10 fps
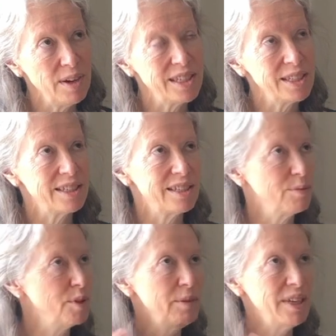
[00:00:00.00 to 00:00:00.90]
just
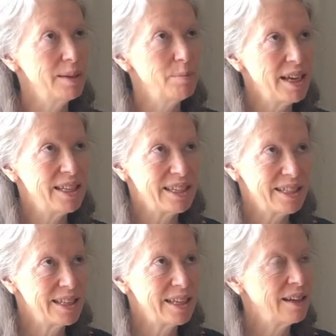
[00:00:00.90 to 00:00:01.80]
the minute I played it, it
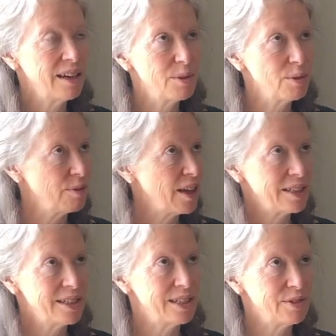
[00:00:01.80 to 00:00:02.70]
said, I thought that
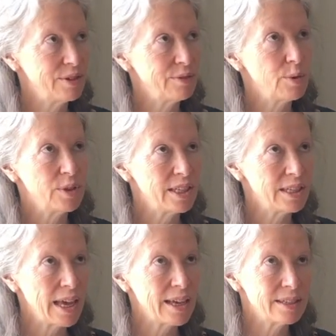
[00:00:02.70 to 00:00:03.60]
was its real voice. It
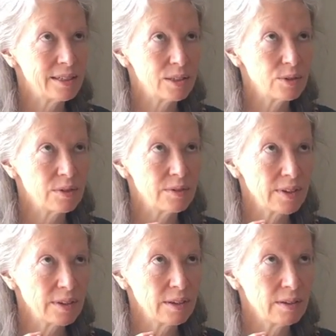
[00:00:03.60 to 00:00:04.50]
had a sort of
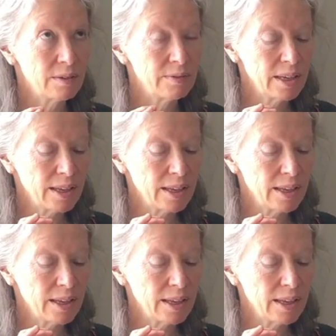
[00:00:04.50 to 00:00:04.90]
a real